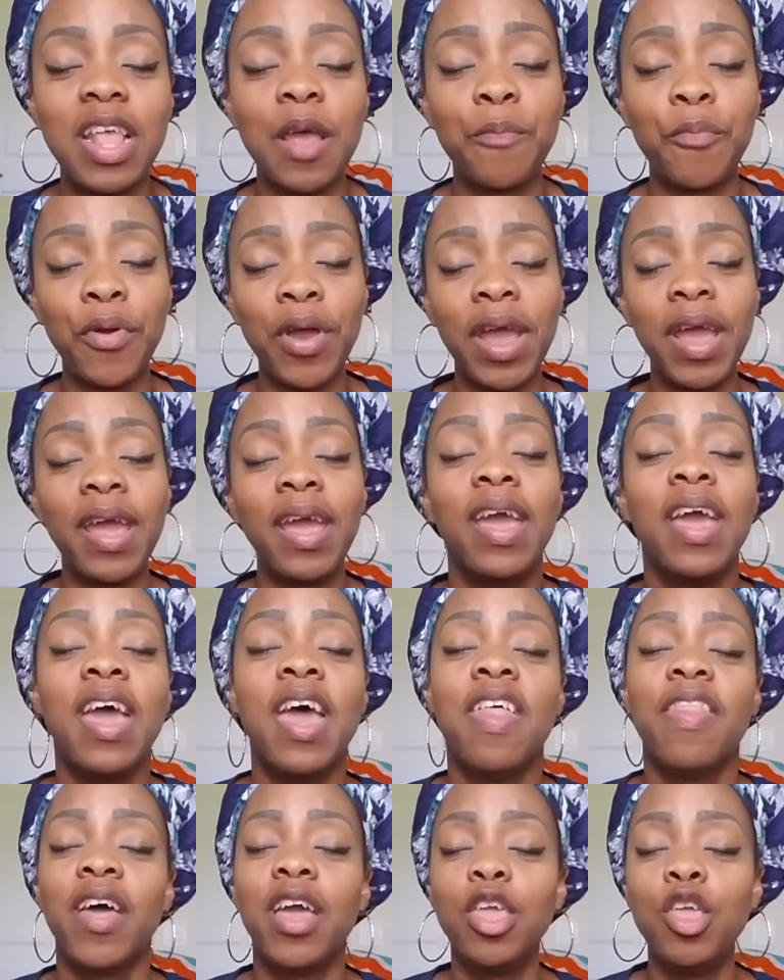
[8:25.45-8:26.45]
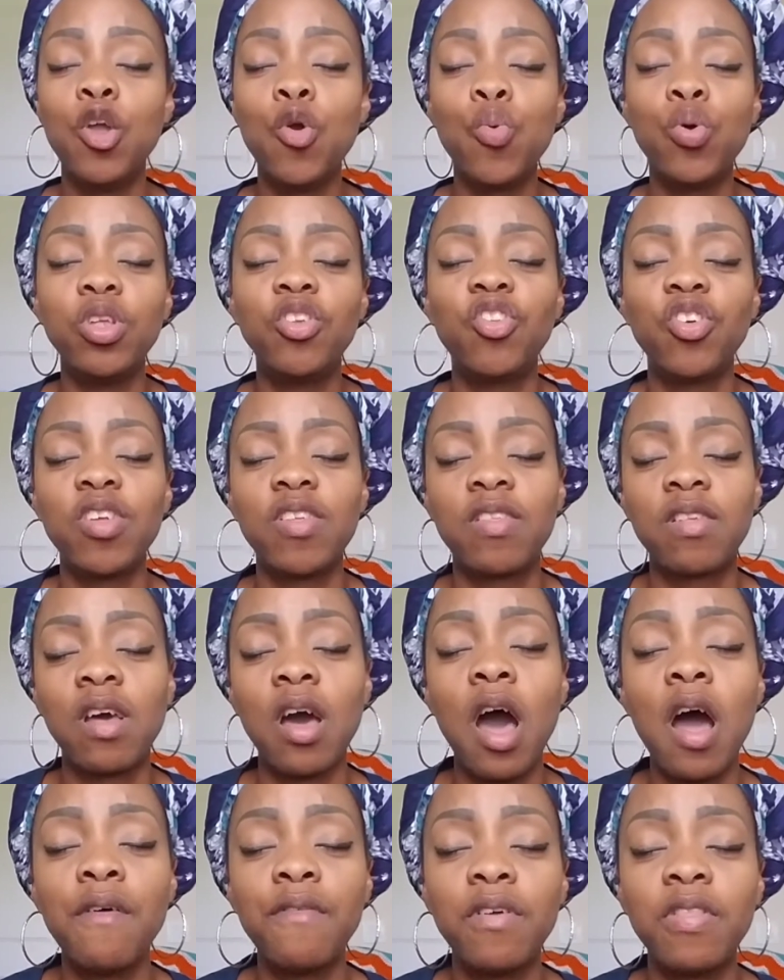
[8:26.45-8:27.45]
I pray that you would just
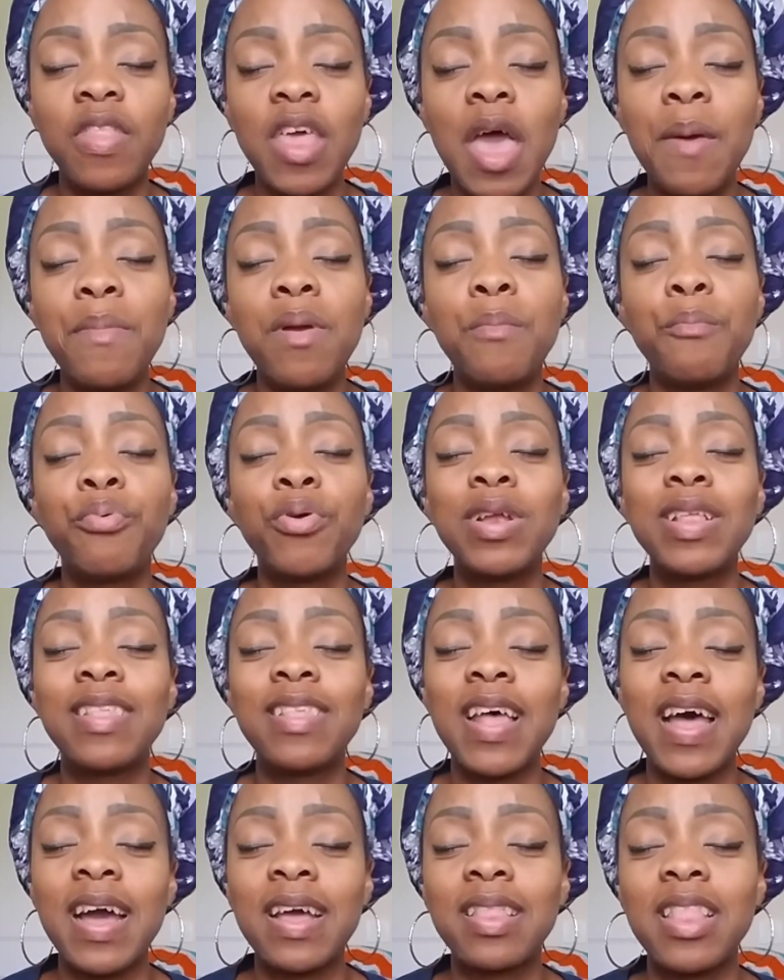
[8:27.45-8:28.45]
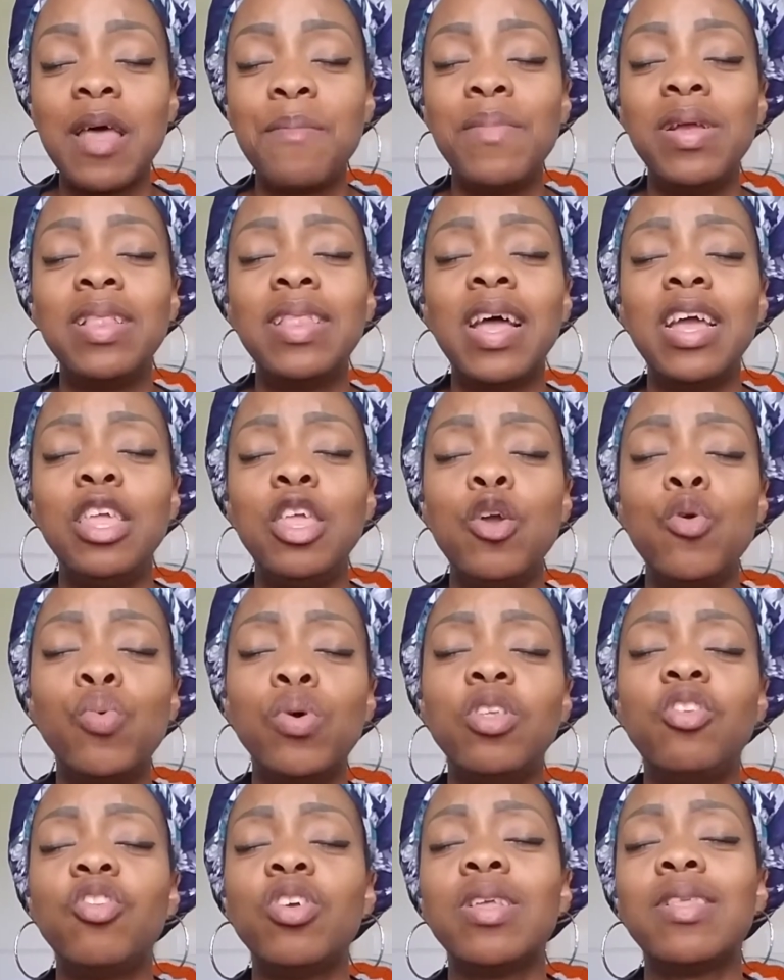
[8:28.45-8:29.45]
cover them and protect them and that you
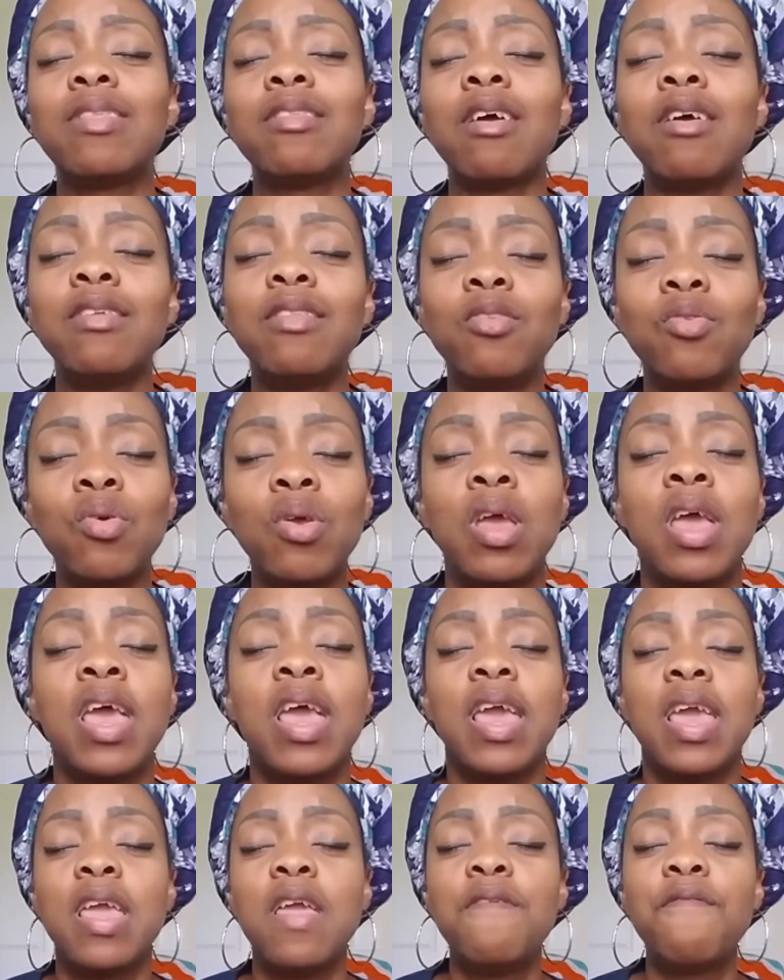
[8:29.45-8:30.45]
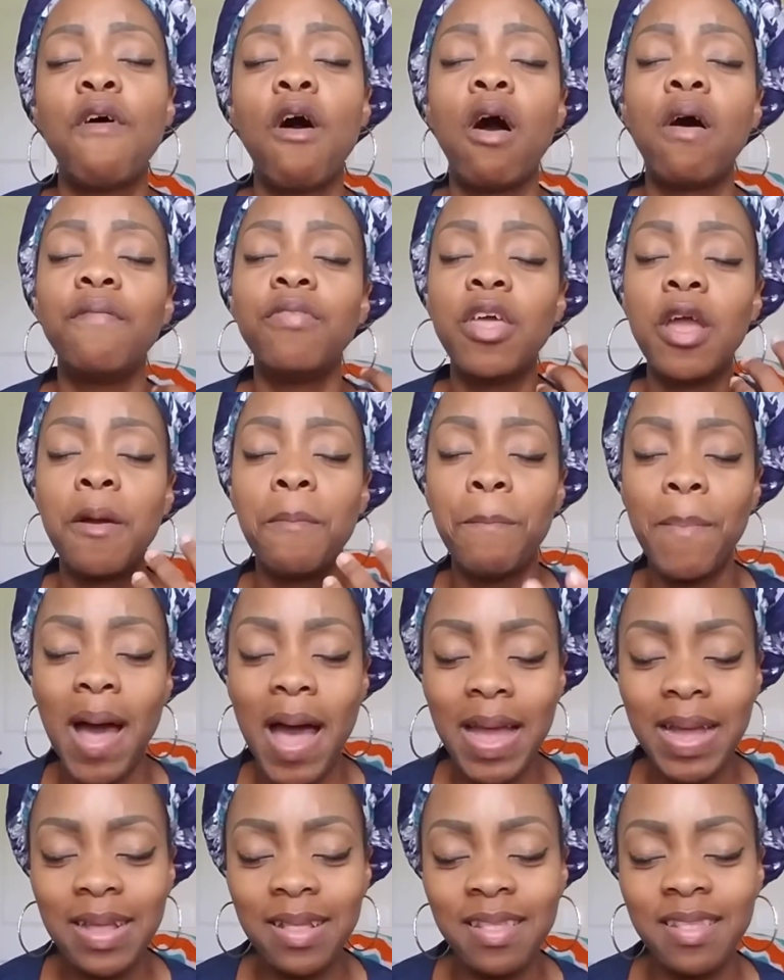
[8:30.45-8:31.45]
would just start to evolve their
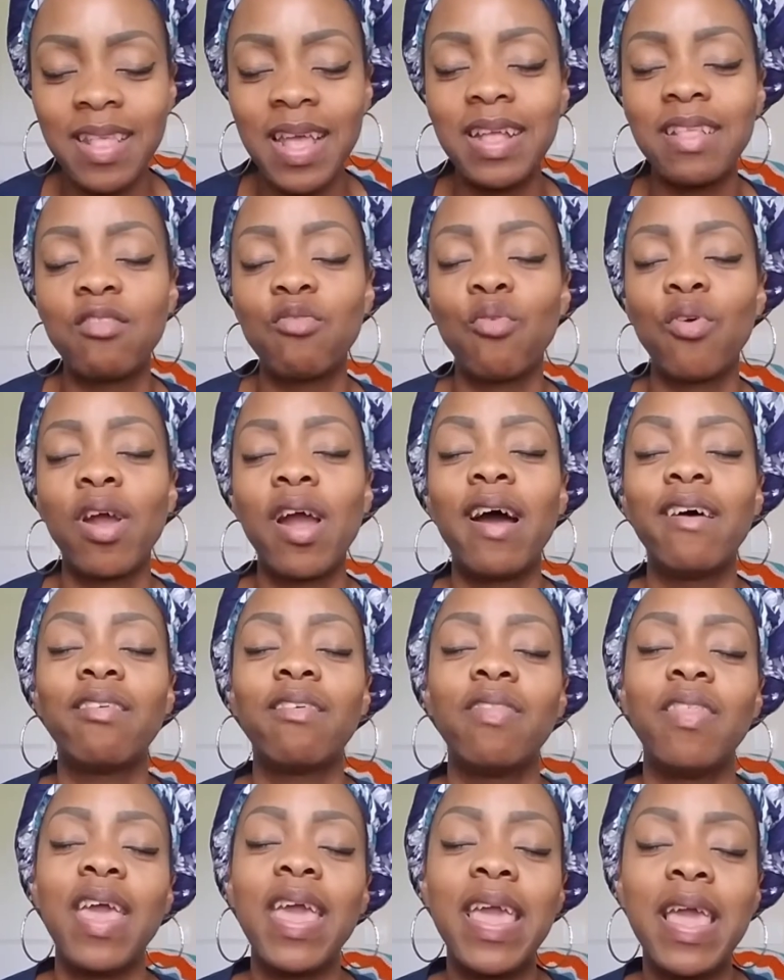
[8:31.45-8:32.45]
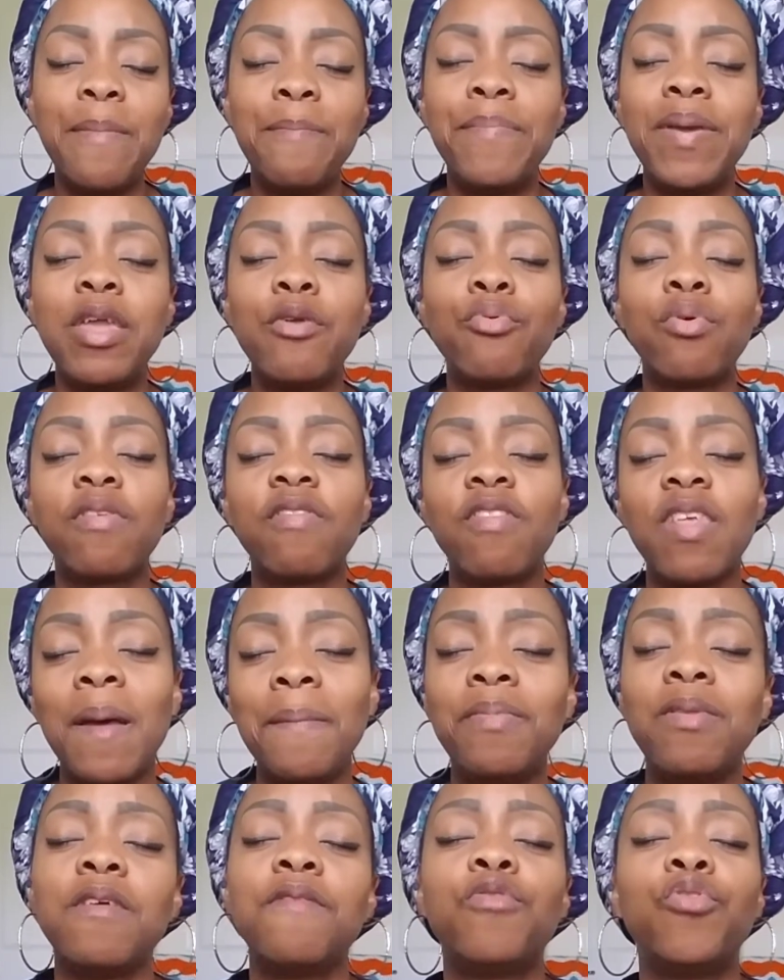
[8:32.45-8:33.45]
mindsets, Lord God, so they can be
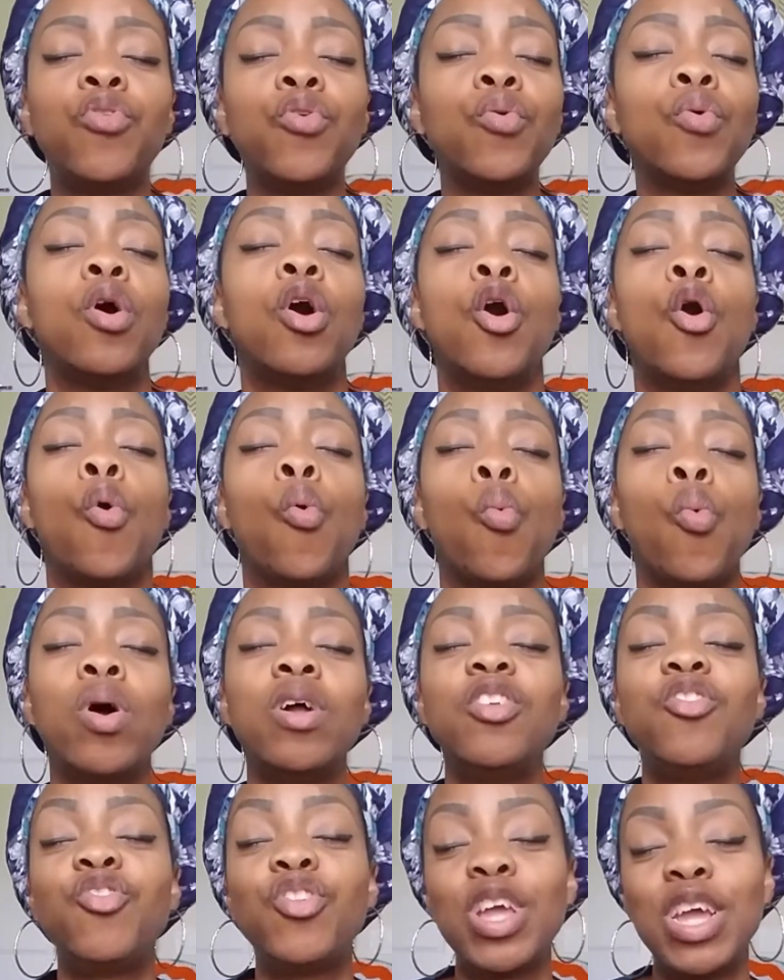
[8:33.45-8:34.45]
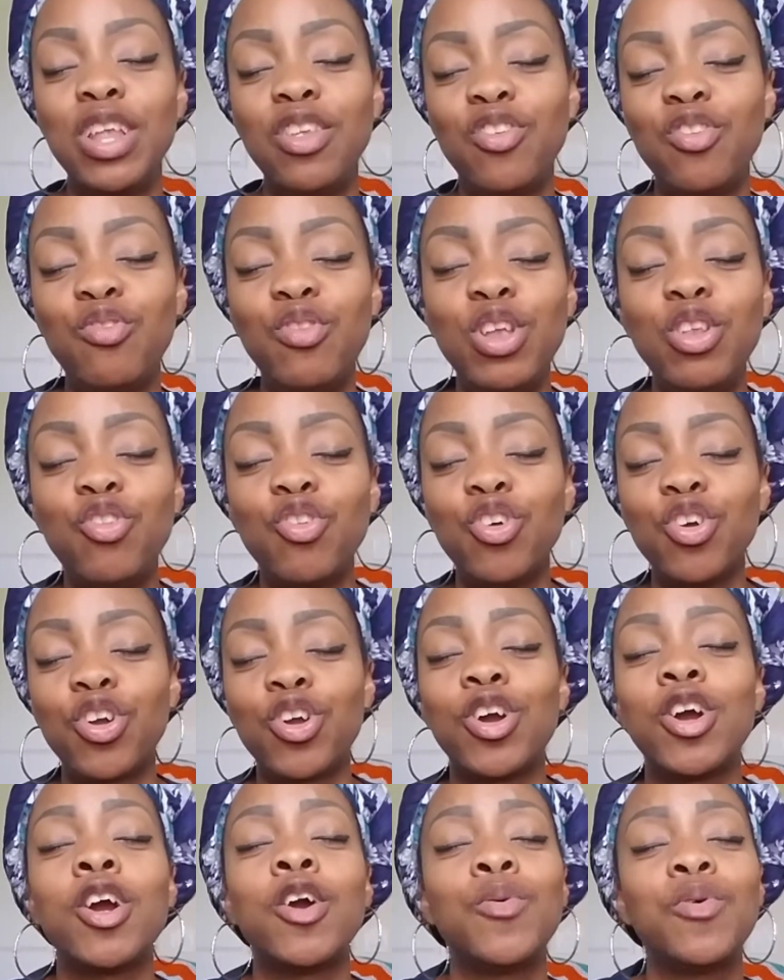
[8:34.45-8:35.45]
receptive to what changes need to
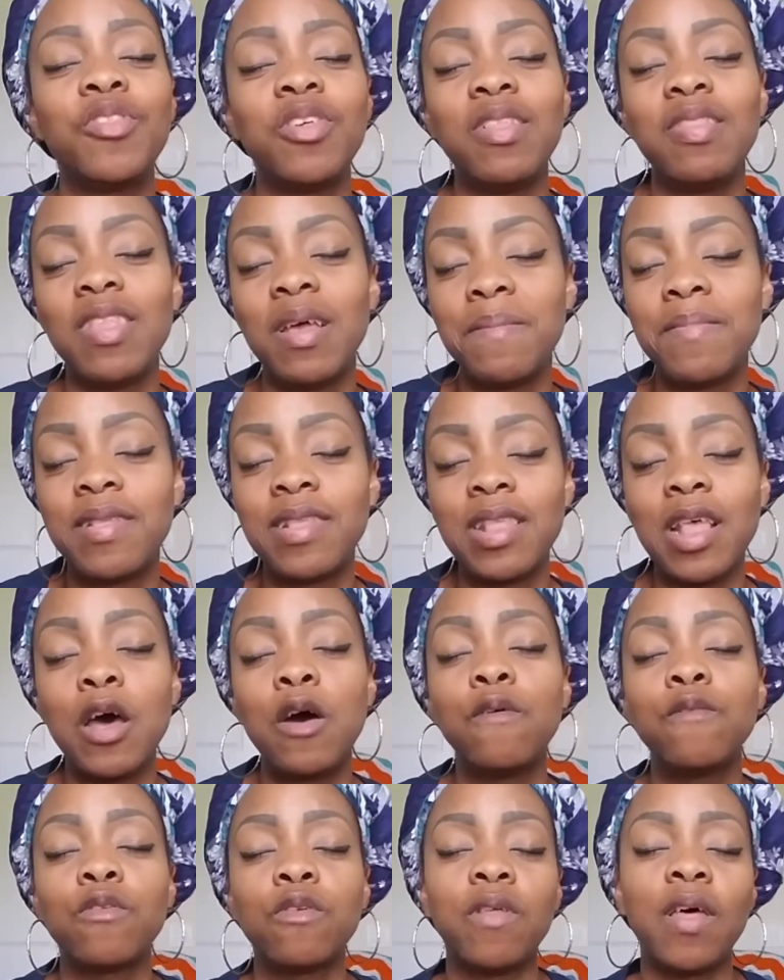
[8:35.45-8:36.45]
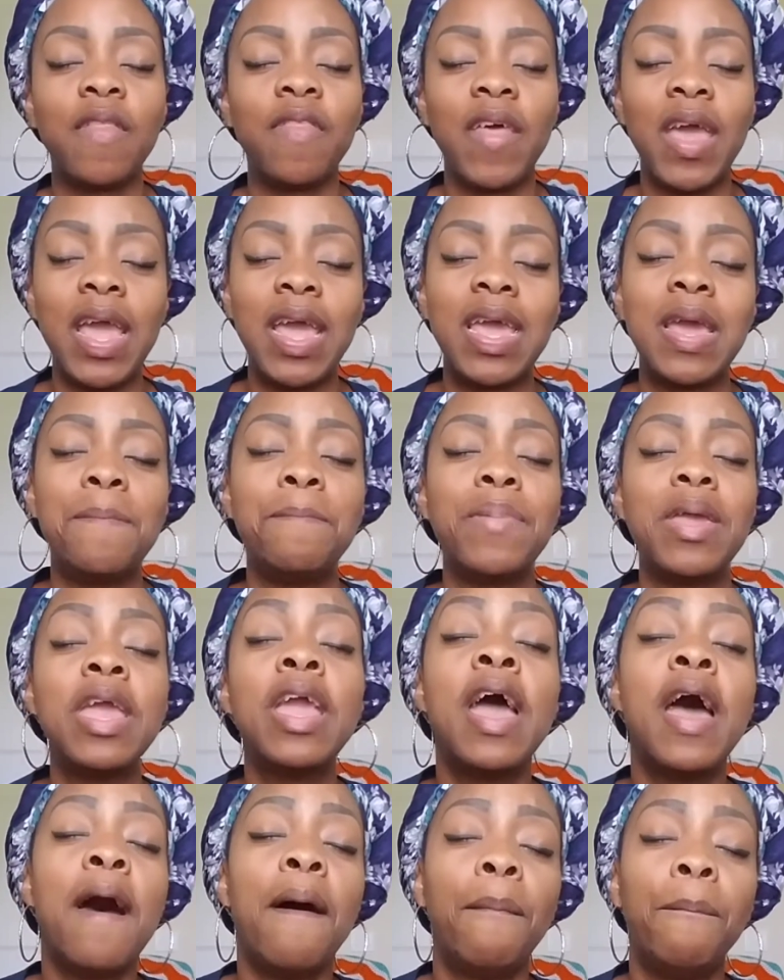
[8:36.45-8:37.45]
occur within themselves so that they can
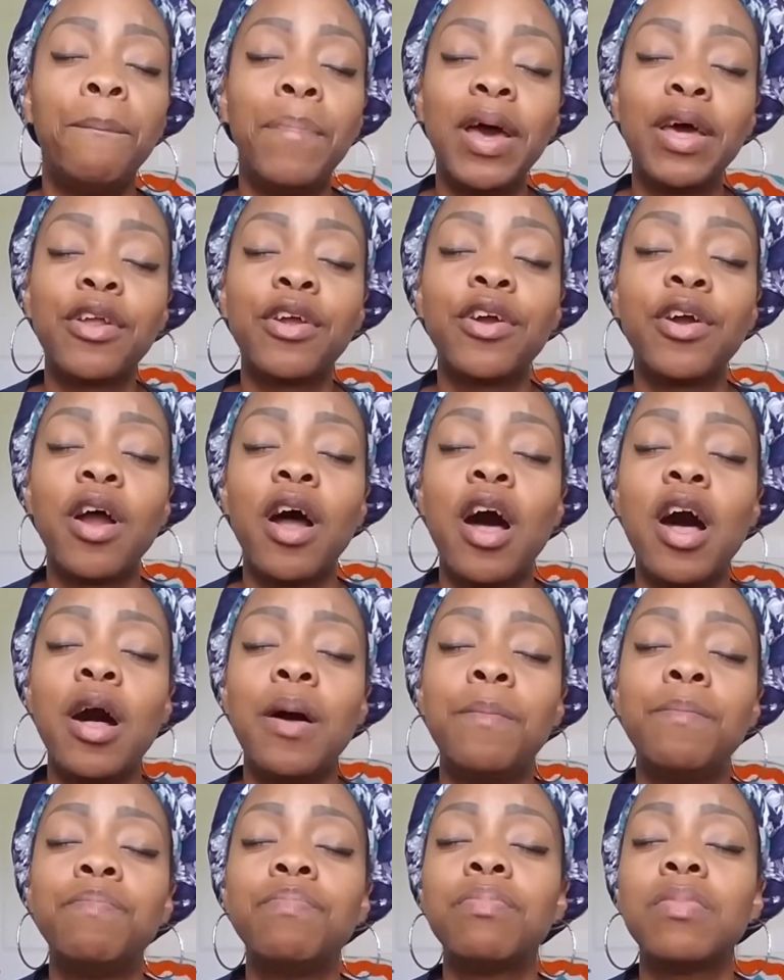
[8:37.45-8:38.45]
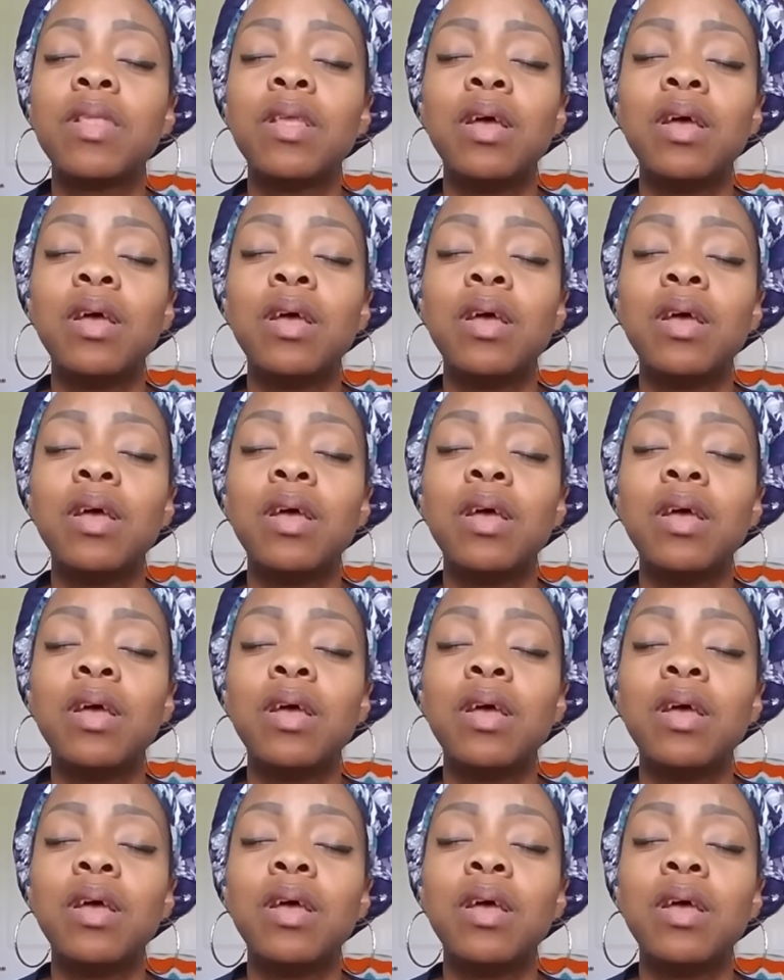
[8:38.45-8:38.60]
be better um,